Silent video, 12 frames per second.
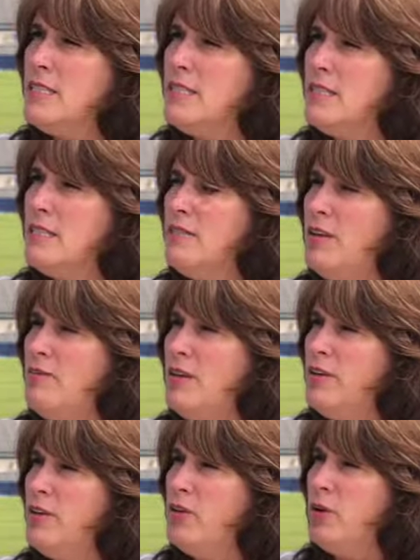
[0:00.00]
It's a, a
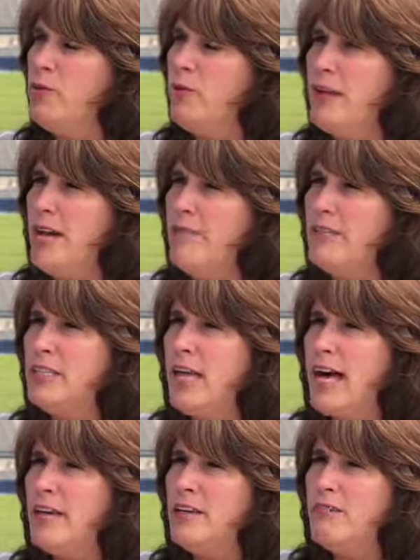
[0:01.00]
very growing. We have a
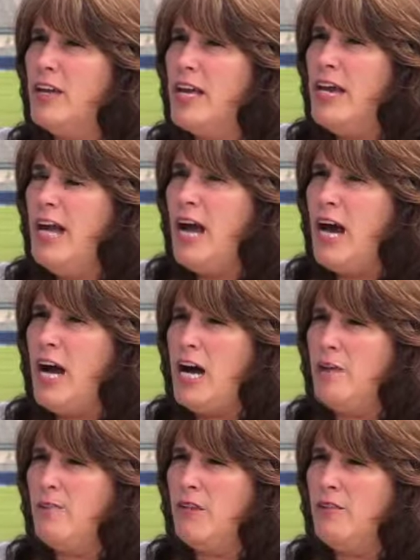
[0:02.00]
lot of
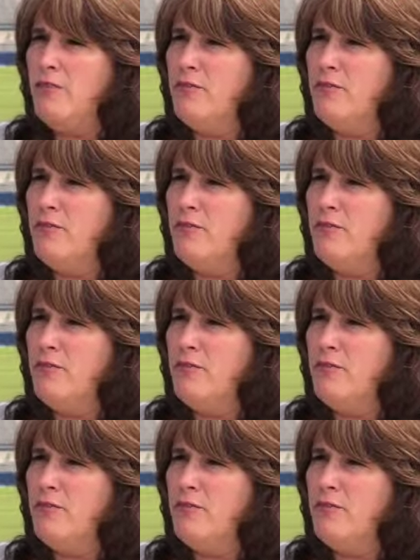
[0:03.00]
um,